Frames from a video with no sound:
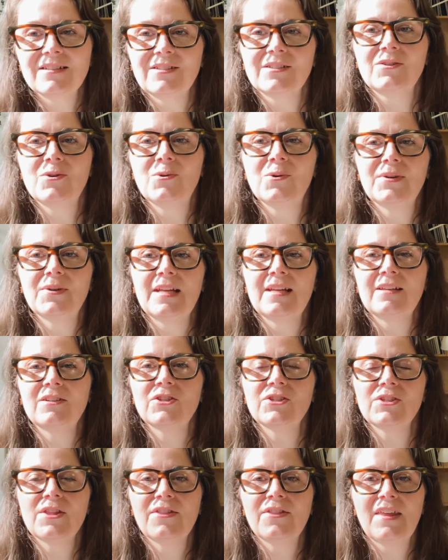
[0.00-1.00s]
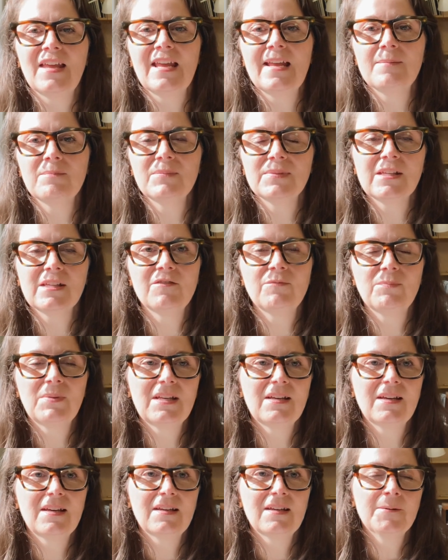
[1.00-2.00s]
according to themes. I've
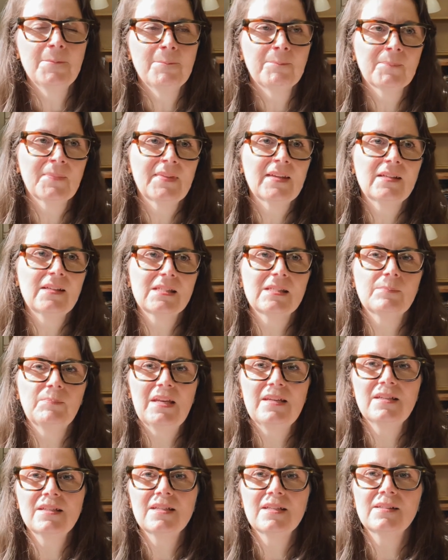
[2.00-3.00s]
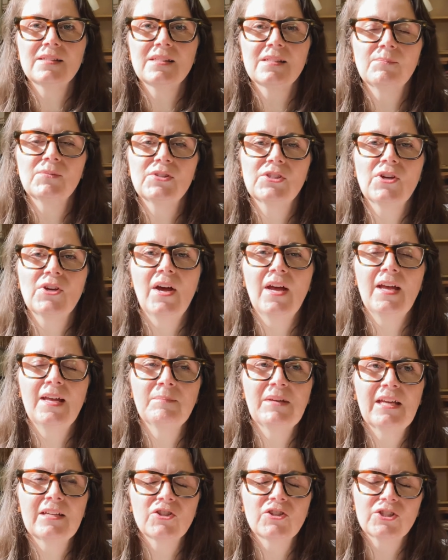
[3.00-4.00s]
been spending some
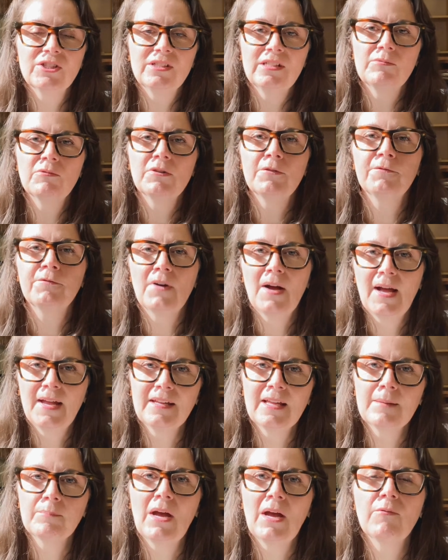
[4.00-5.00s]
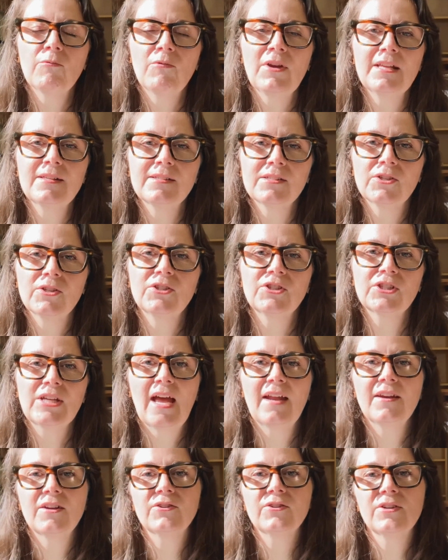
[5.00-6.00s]
time actually refining my research
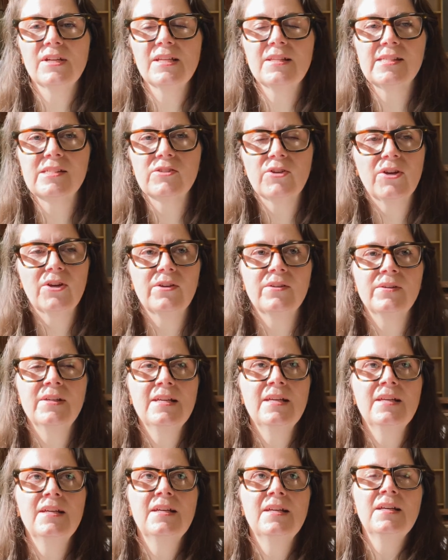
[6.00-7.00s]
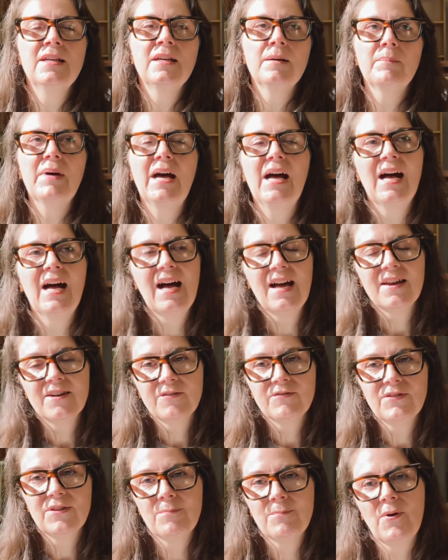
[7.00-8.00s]
categories. So part
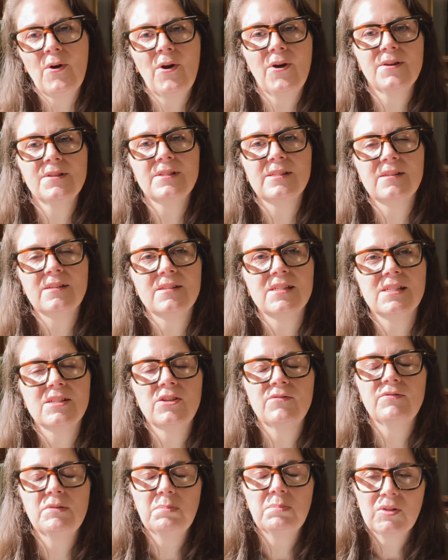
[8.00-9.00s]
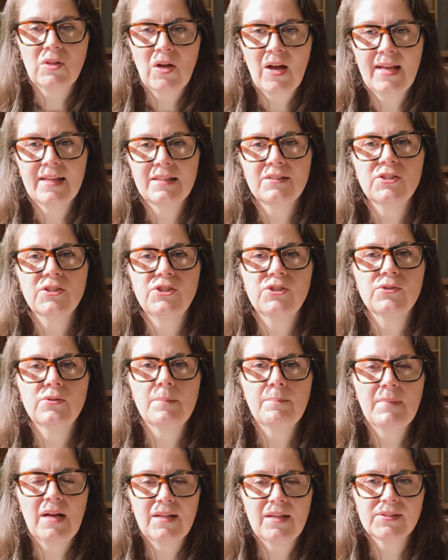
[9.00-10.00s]
of the process of applying to do a
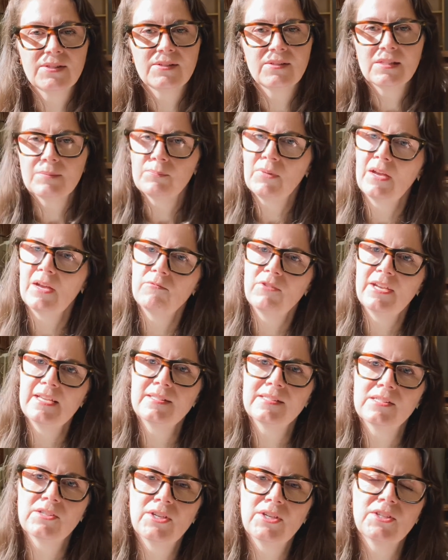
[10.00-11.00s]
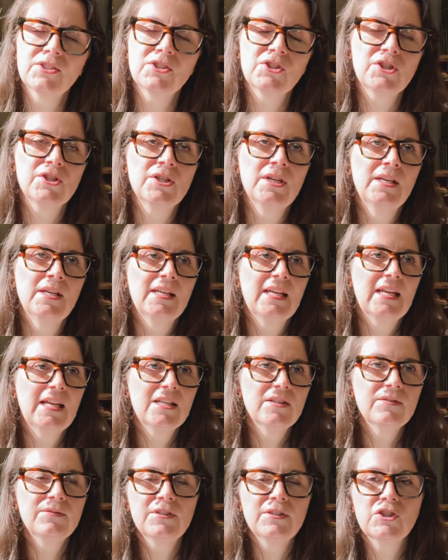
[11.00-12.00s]
master's by research
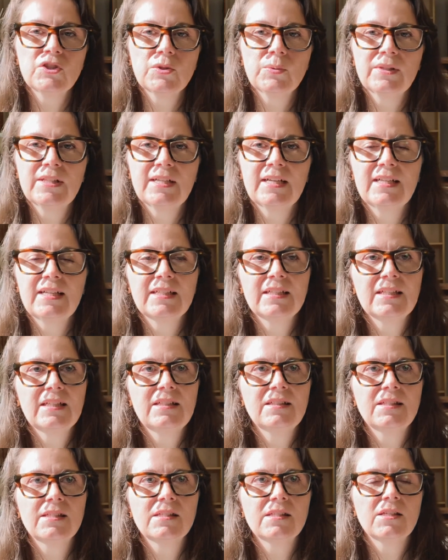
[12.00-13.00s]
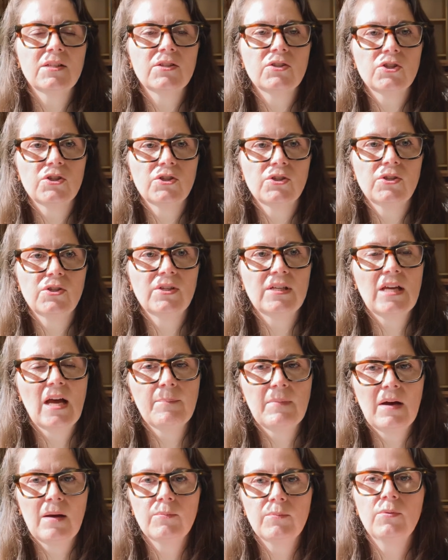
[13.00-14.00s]
in visual art is to
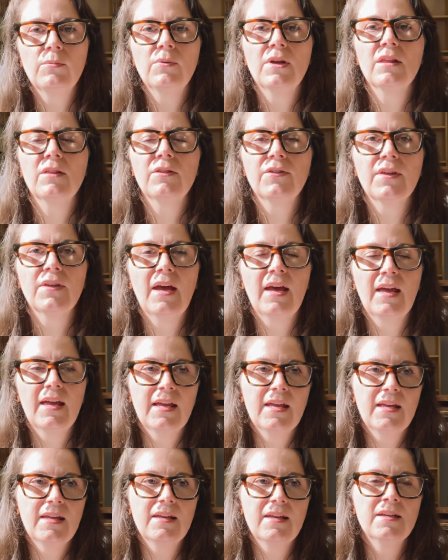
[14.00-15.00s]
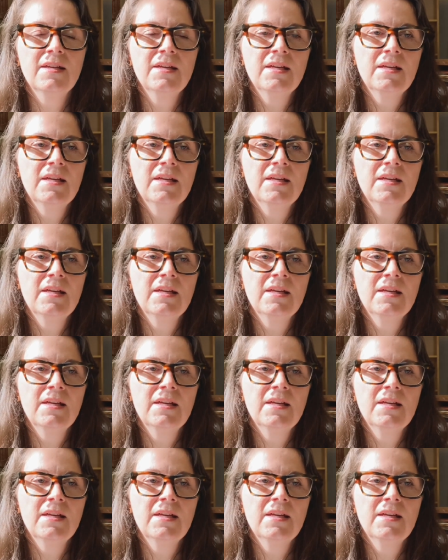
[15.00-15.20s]
come up with a